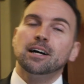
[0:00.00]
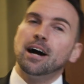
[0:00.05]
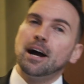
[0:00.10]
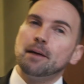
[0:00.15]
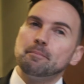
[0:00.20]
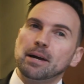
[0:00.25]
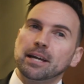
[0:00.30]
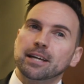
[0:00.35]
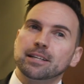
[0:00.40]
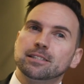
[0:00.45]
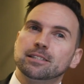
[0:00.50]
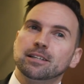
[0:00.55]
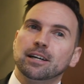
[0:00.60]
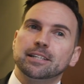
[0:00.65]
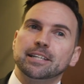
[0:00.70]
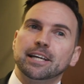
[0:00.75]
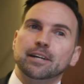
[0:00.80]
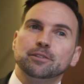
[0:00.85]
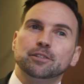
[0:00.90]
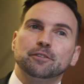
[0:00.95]
I'm back
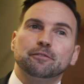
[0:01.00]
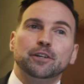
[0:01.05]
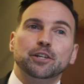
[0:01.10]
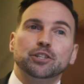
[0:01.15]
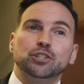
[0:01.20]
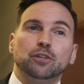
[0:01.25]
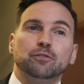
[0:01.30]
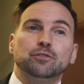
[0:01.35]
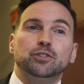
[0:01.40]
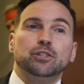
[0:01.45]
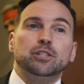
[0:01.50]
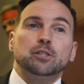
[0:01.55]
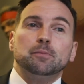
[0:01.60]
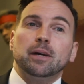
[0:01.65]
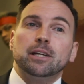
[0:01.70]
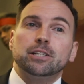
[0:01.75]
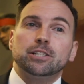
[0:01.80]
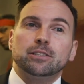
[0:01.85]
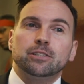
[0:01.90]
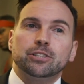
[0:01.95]
inside now to finish off duty
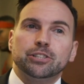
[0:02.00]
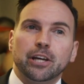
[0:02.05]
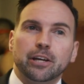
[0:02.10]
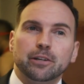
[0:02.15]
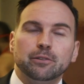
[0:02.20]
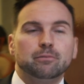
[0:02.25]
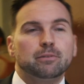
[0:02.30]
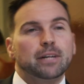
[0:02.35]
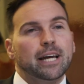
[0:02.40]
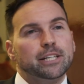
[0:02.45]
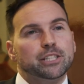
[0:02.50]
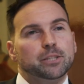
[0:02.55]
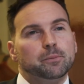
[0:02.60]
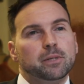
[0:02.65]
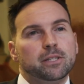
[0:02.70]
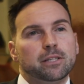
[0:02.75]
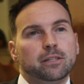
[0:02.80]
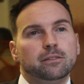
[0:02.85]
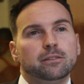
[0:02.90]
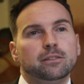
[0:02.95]
managing the show, cash up
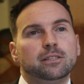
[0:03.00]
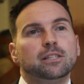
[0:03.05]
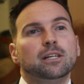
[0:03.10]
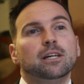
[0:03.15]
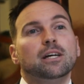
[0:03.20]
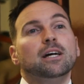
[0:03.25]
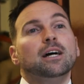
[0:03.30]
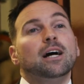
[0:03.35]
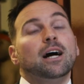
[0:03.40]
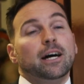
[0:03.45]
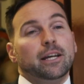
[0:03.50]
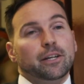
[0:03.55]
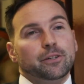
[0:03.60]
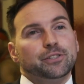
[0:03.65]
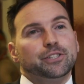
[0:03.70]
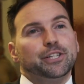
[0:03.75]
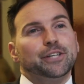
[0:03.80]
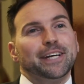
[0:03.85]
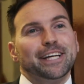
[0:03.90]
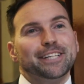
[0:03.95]
the tills, and I'll
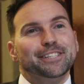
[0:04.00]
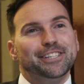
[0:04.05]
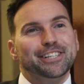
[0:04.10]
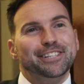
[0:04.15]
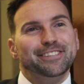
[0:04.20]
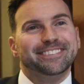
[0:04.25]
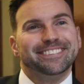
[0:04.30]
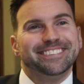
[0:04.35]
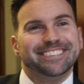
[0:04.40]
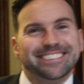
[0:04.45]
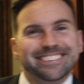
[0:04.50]
see you again soon.